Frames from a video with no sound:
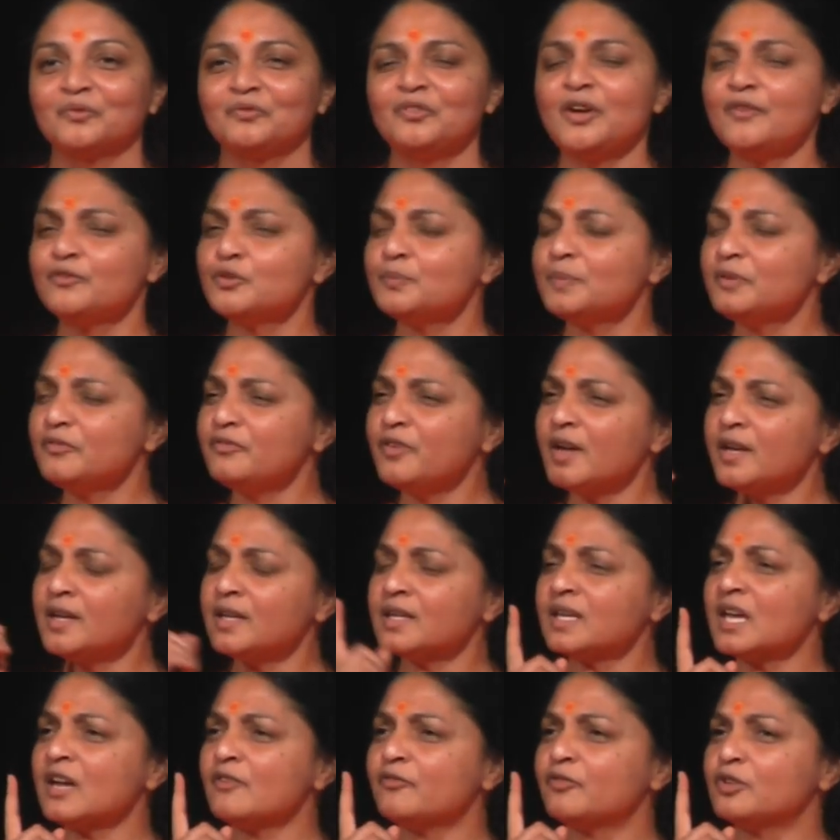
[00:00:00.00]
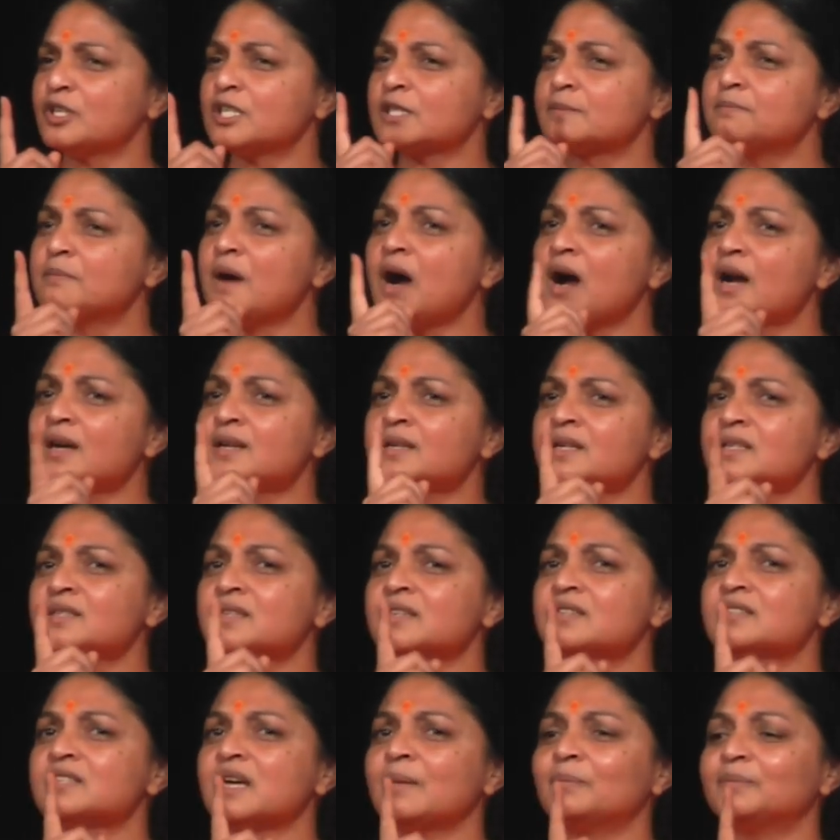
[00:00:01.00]
we have to be very careful. Smartness
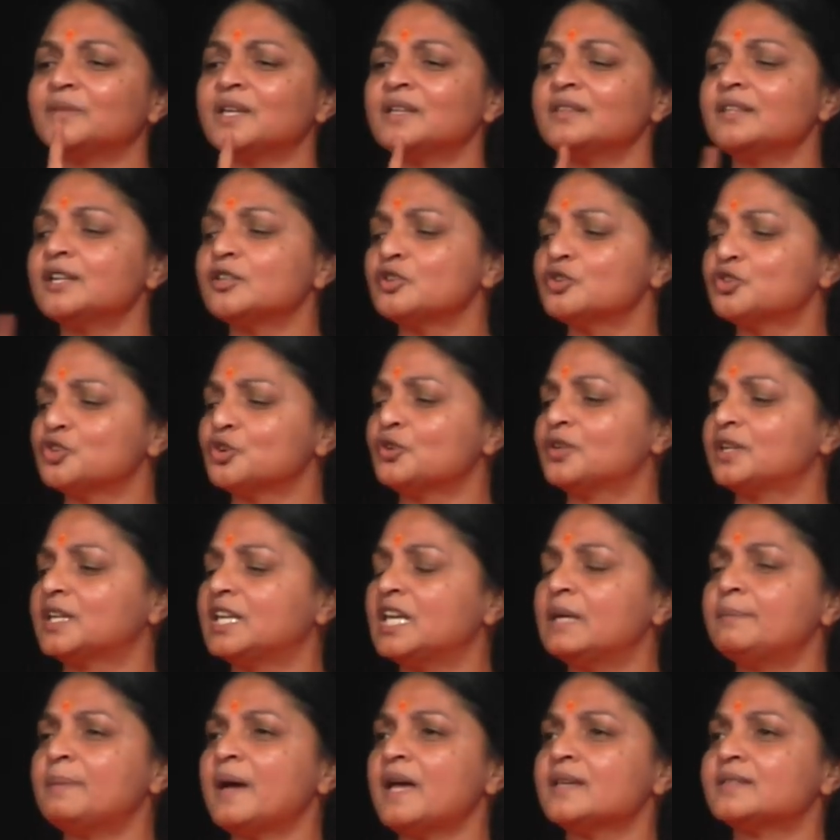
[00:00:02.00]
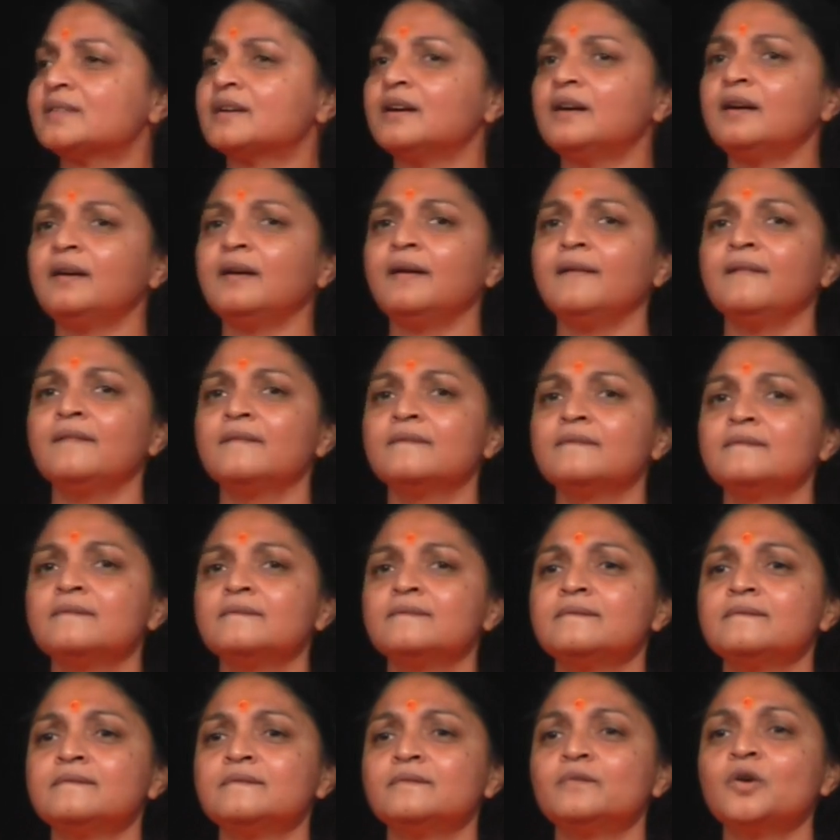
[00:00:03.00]
is something that you should keep as a
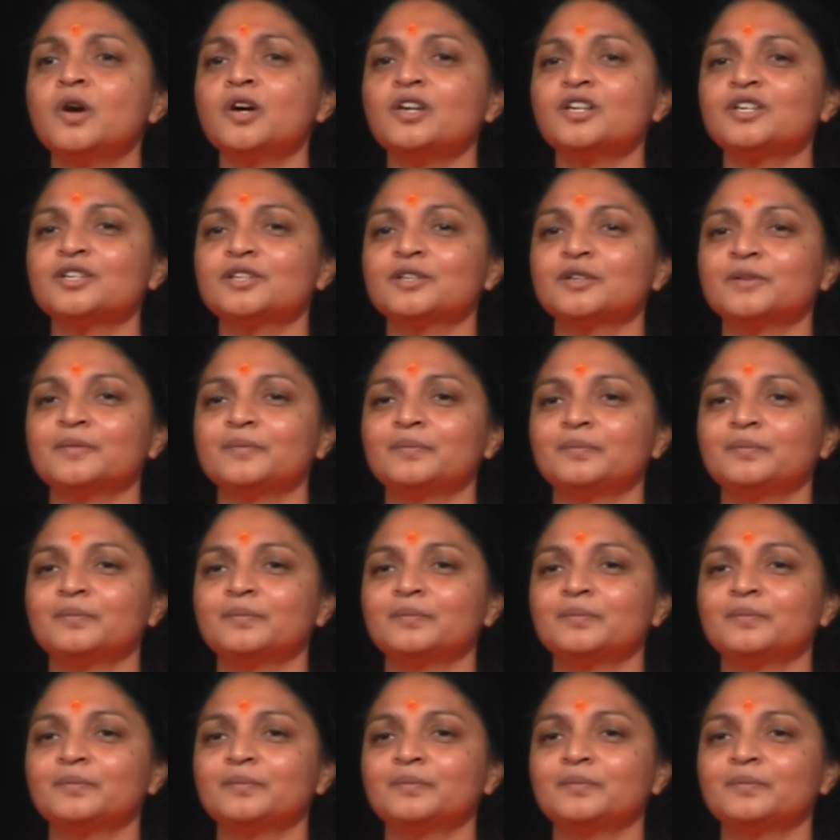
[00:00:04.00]
what?